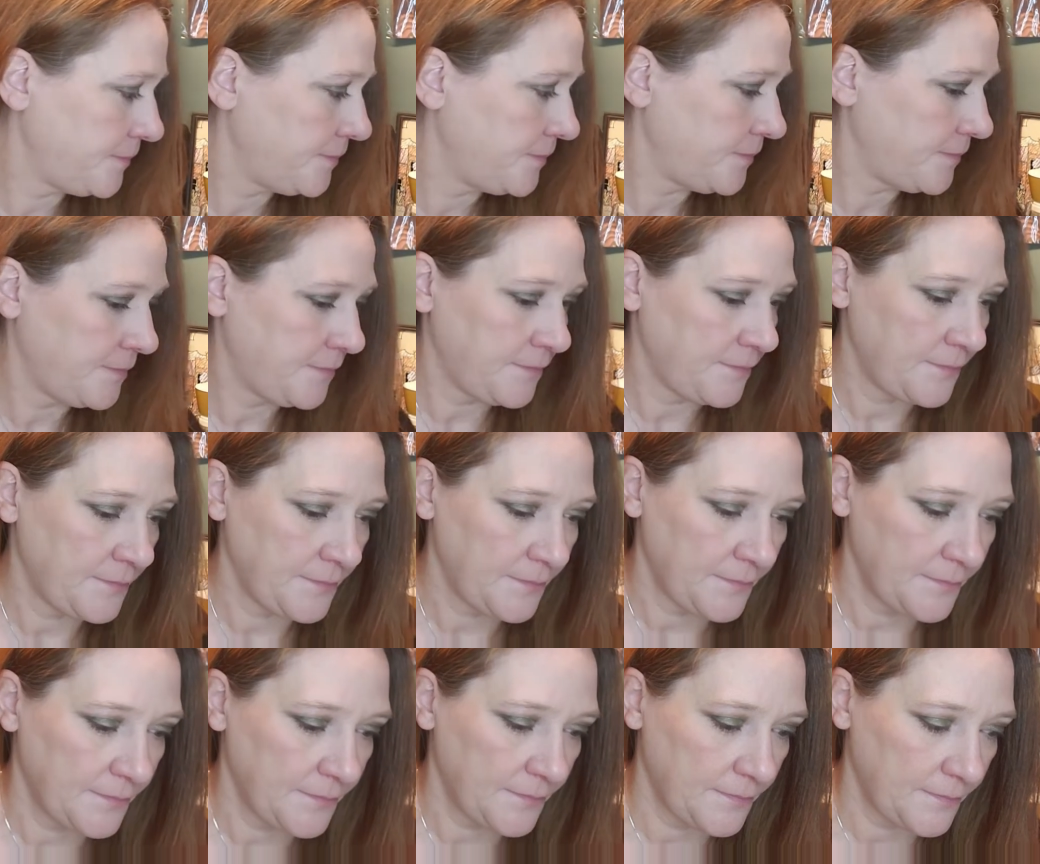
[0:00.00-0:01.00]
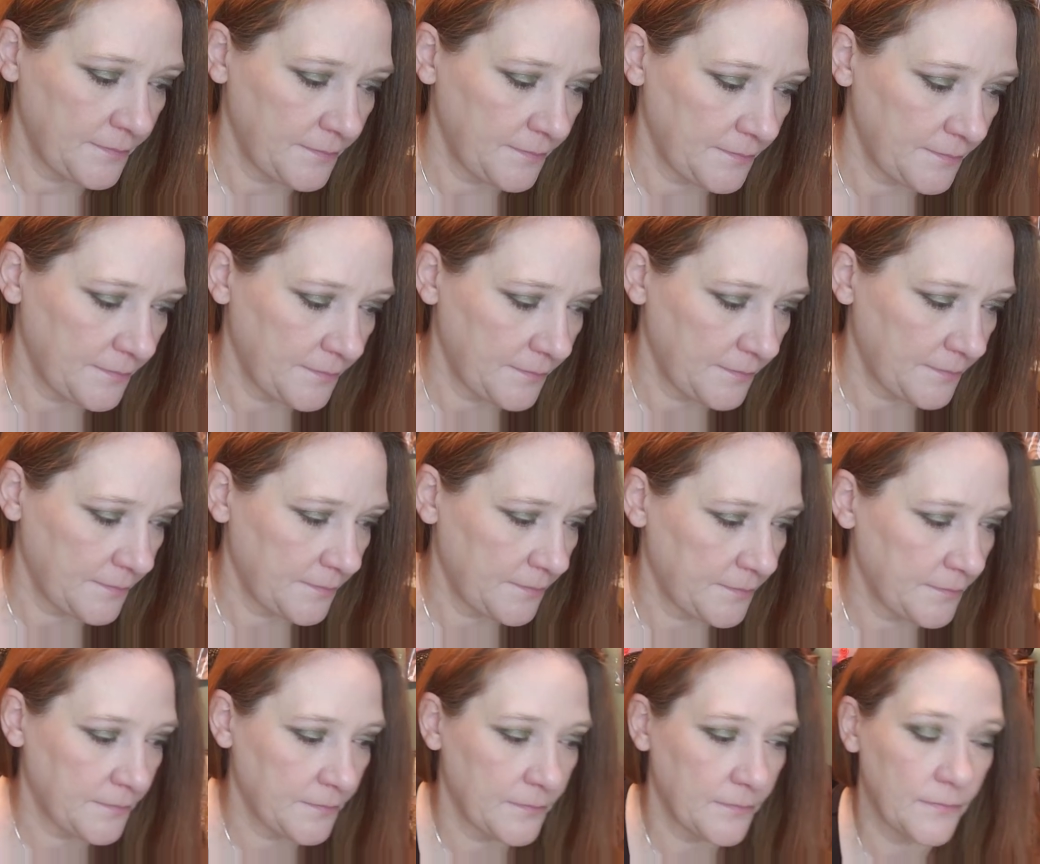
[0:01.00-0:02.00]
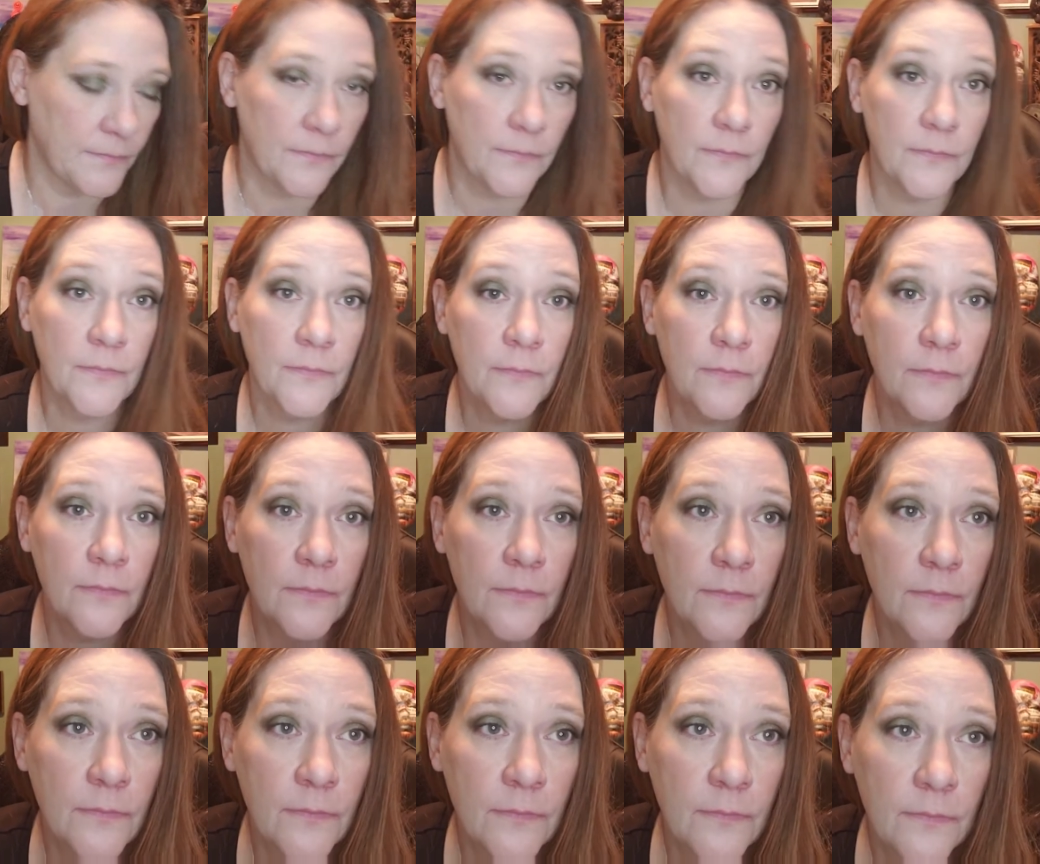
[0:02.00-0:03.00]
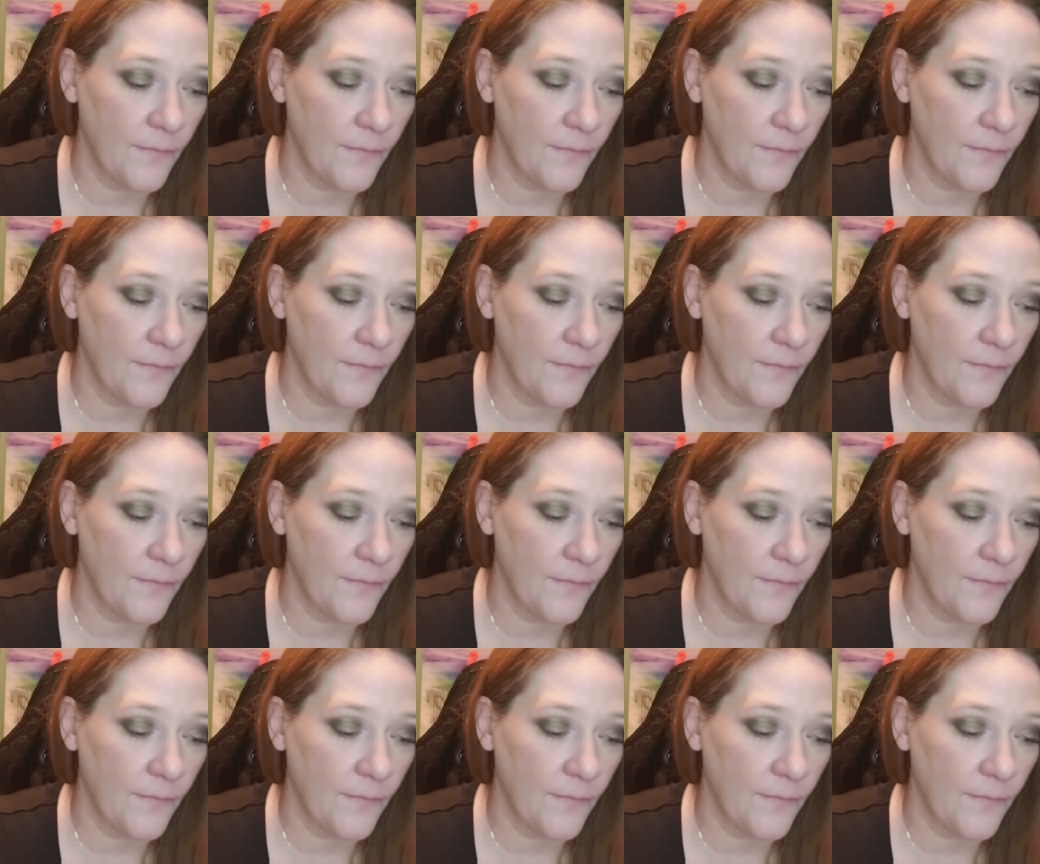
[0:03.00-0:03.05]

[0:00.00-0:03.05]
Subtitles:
Nobody speaks.